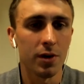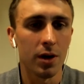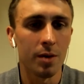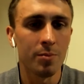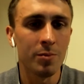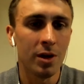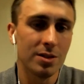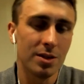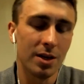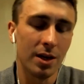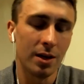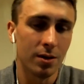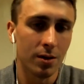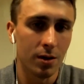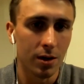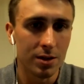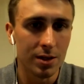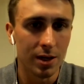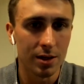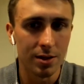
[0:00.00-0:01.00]
I'm not saying that
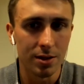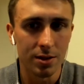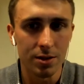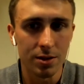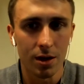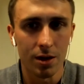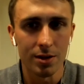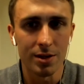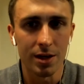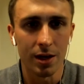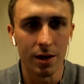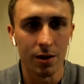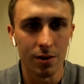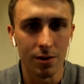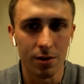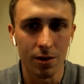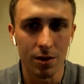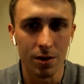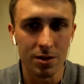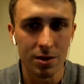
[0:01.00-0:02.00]
Arteta's Conte or that
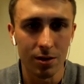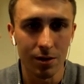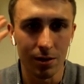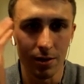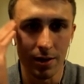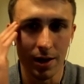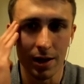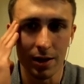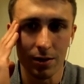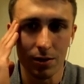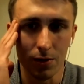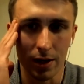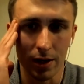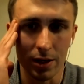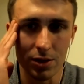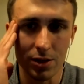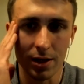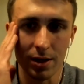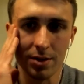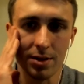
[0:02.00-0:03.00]
Arsenal are that great
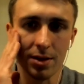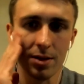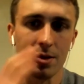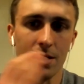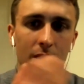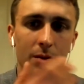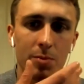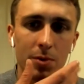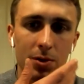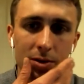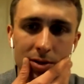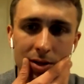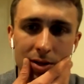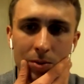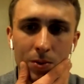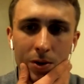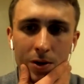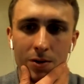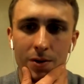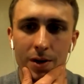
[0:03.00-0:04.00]
Chelsea side, because they
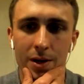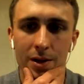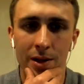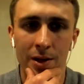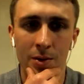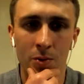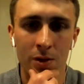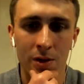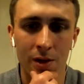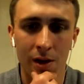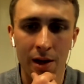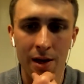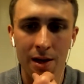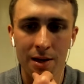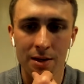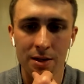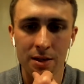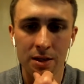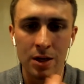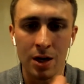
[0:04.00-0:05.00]
were great and they won the league in
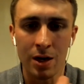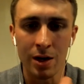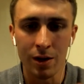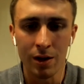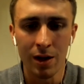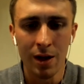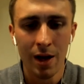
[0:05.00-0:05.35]
style.